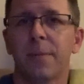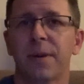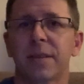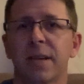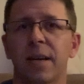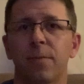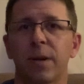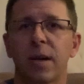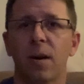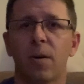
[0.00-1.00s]
I'm excited, we
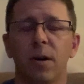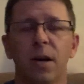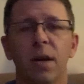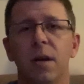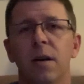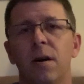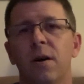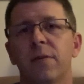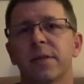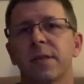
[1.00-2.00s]
go.
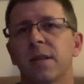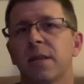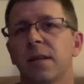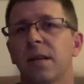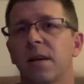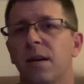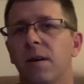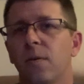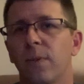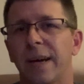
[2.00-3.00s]
All of a sudden,
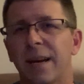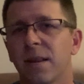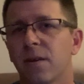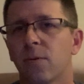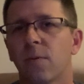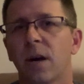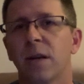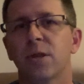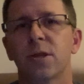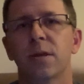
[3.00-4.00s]
we got a little
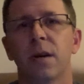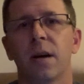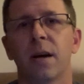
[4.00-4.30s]
rushed.